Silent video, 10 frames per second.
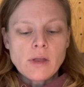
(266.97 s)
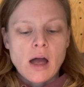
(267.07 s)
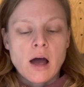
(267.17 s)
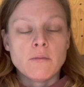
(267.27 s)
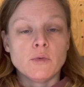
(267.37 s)

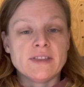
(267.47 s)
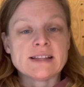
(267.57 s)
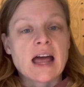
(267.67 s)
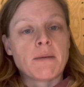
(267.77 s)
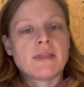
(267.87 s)
with the
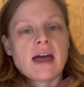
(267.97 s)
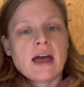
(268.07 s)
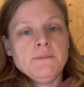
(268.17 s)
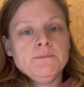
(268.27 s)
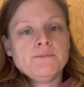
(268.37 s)
top of the
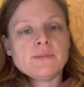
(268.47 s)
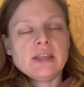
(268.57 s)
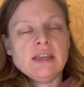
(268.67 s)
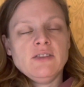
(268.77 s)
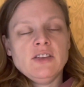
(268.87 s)
head.
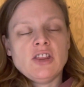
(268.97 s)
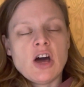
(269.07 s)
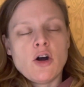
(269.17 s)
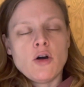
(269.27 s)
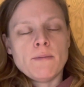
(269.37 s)
Even
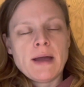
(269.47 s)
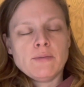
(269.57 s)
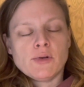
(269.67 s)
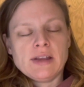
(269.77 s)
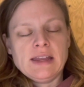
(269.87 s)
though my
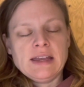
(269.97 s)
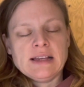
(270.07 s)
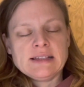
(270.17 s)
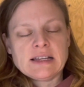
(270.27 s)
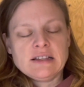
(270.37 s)
breathing
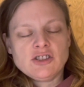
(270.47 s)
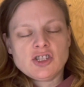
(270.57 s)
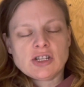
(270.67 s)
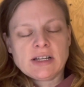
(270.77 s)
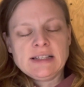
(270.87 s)
is
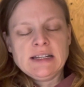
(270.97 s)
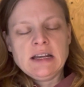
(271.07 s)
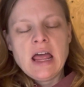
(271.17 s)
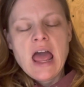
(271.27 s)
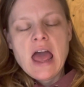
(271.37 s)

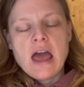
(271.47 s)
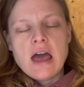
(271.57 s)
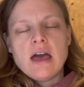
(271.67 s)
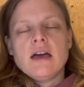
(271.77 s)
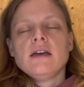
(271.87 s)
constricted,
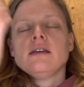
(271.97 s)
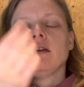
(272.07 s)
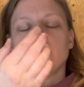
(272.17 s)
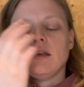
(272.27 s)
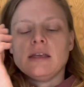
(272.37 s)

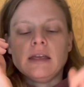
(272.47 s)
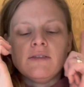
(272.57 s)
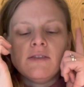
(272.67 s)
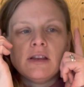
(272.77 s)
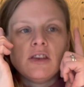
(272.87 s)

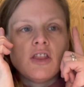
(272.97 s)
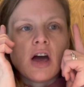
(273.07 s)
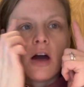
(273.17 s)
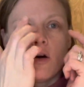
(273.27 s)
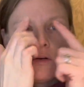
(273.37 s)
even
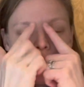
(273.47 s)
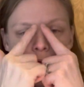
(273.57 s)
though